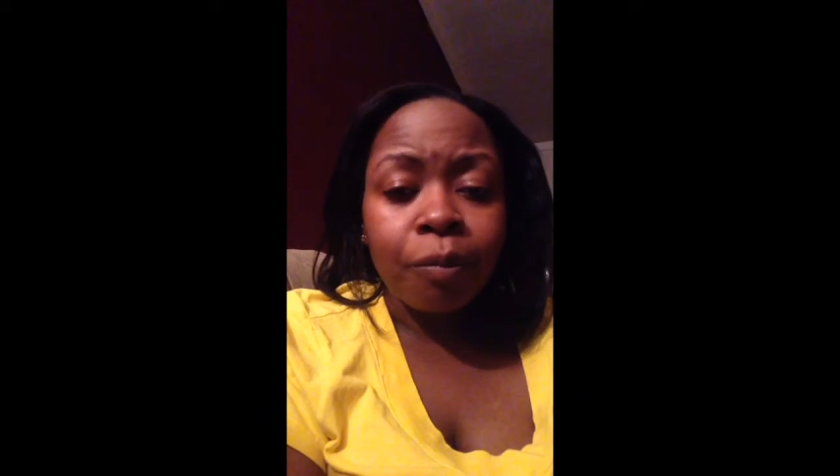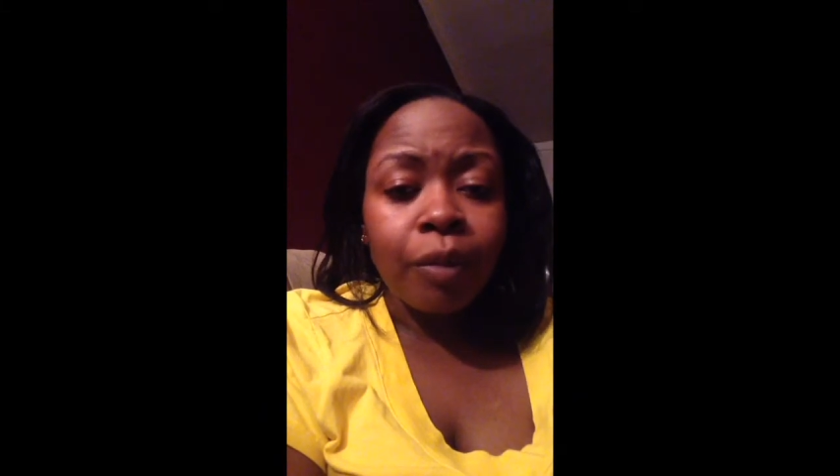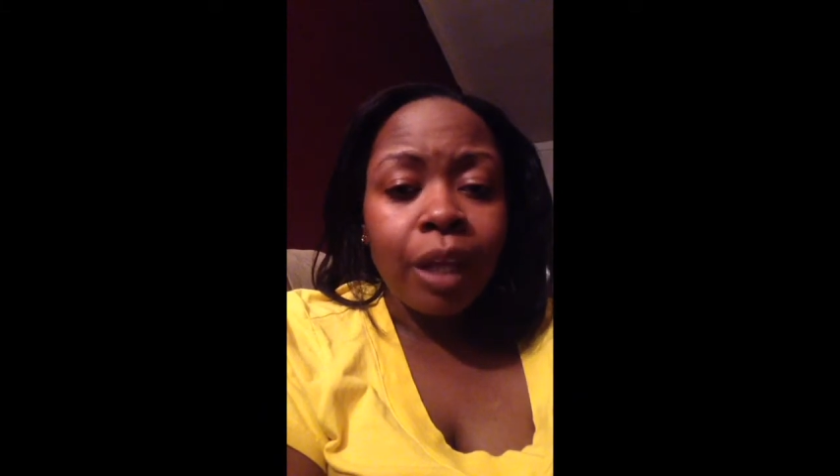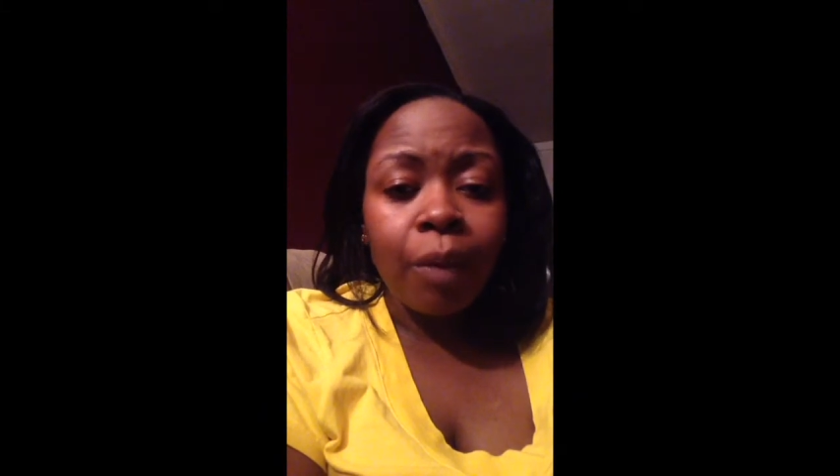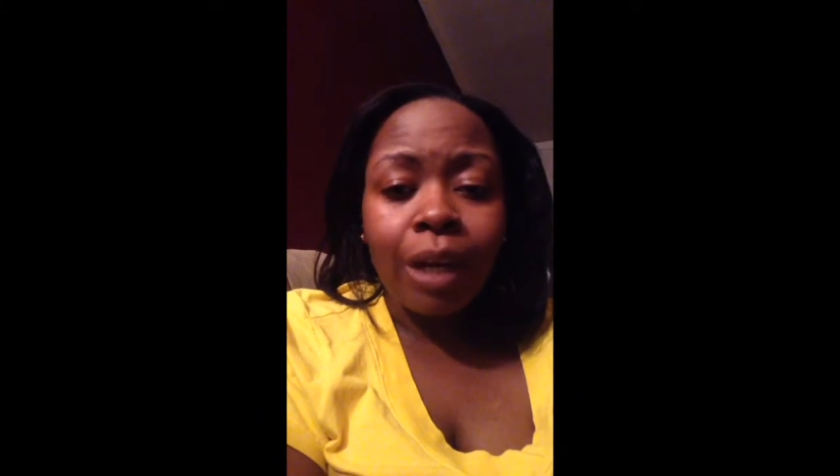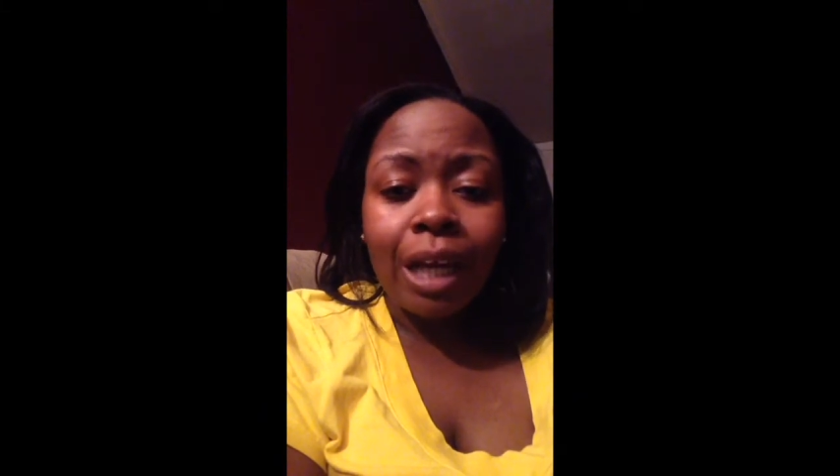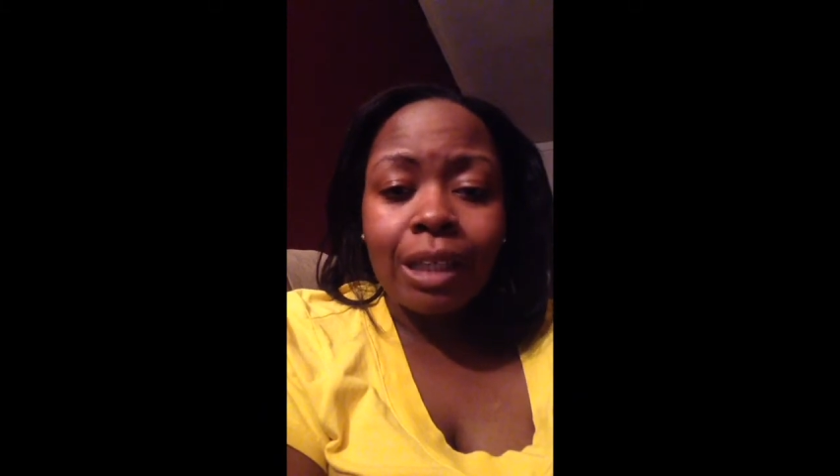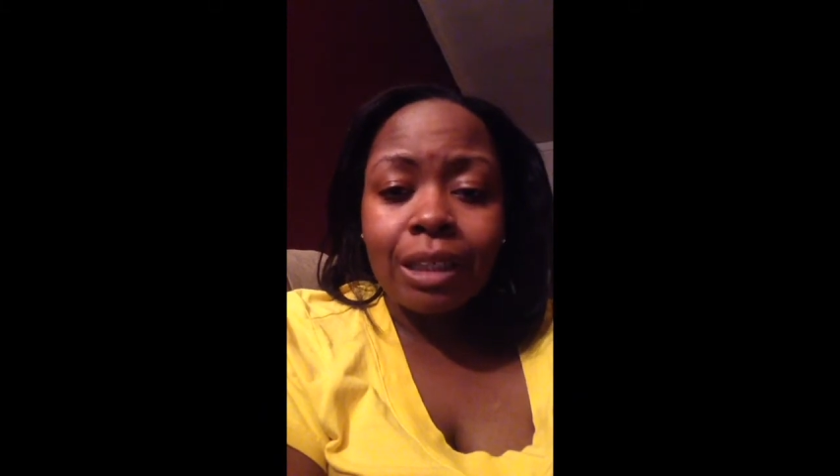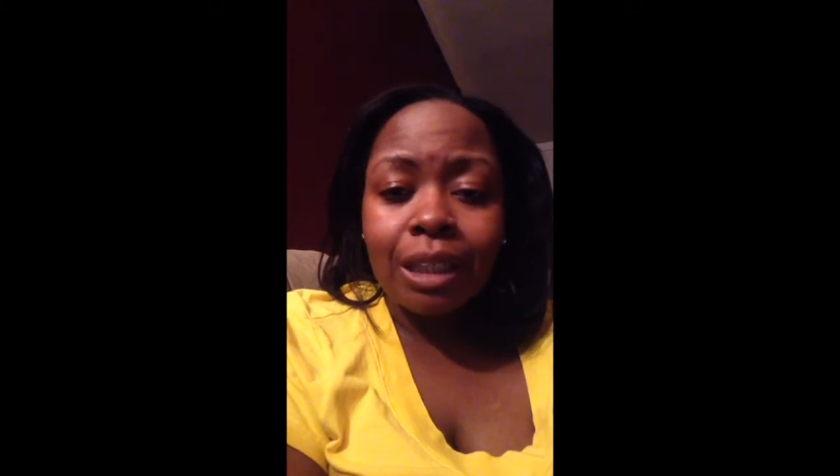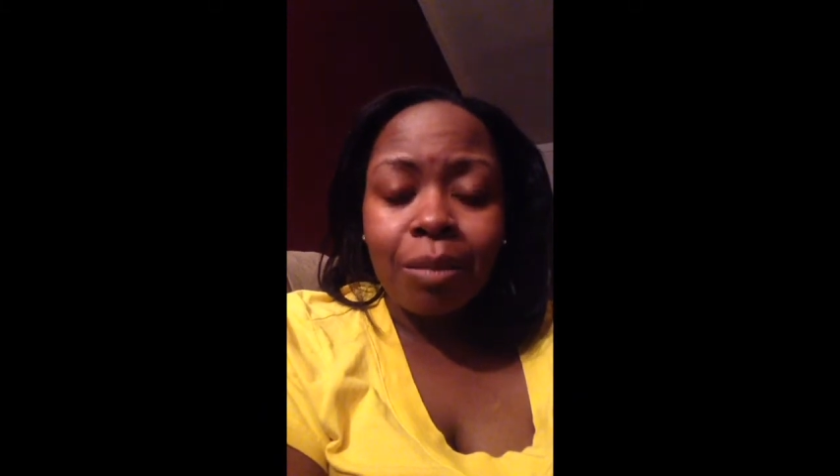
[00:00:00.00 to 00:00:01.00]
And when I
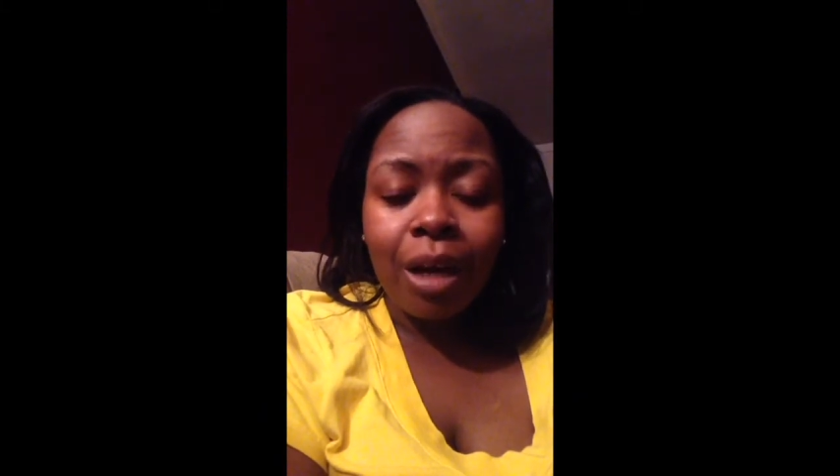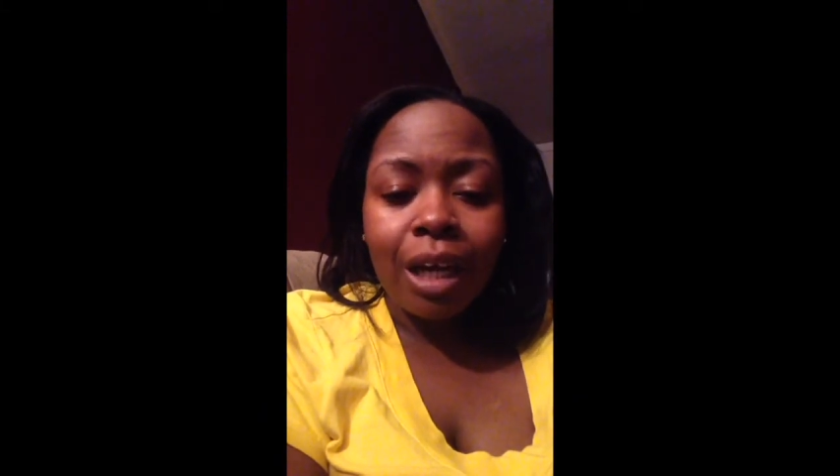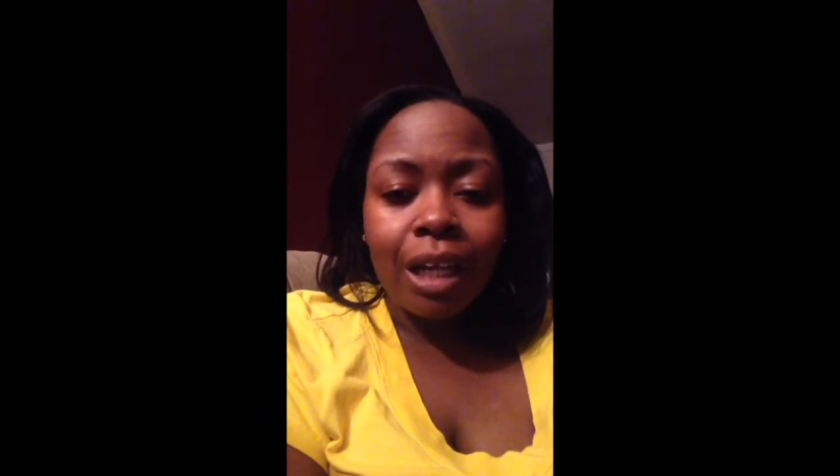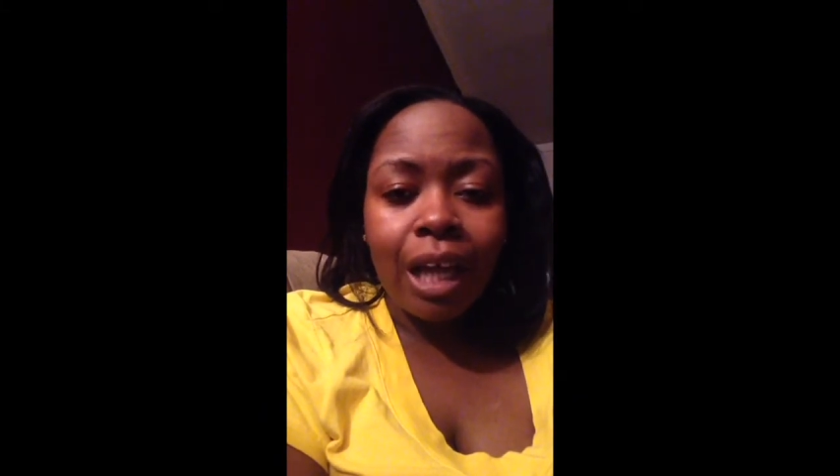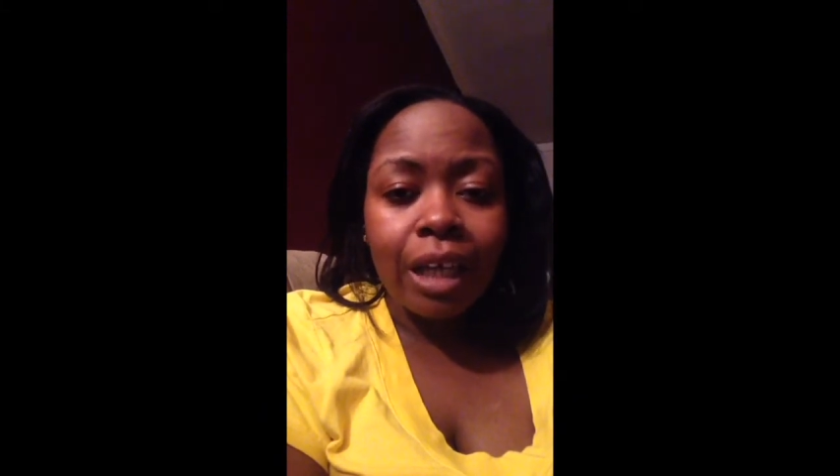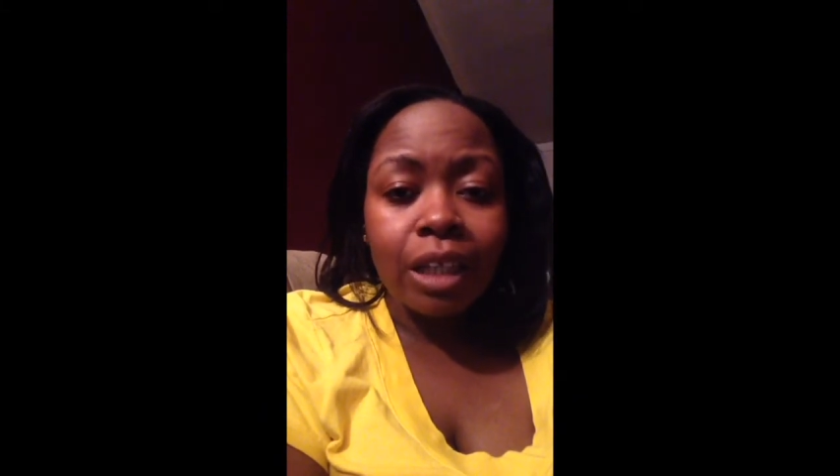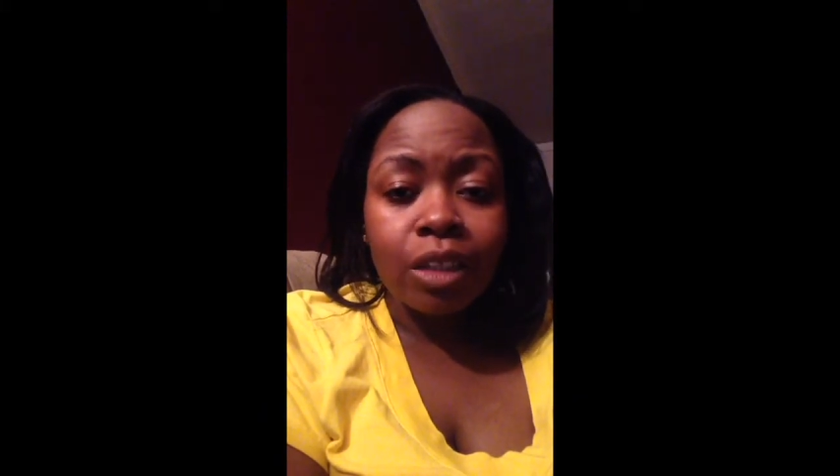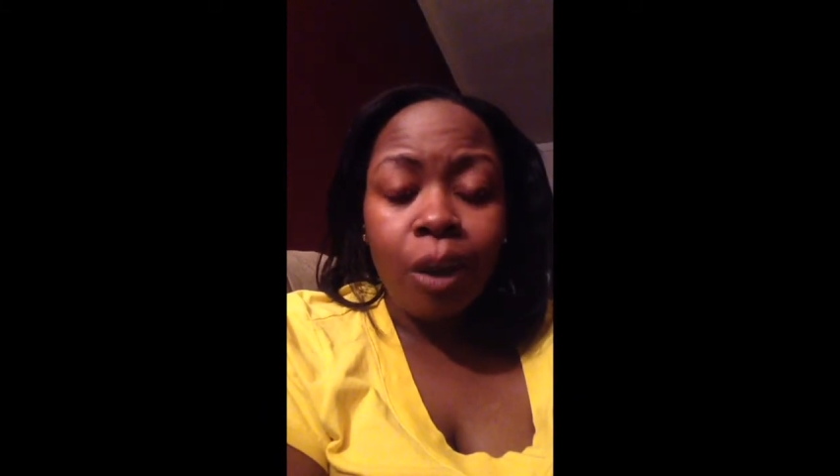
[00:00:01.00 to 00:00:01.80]
see my clients are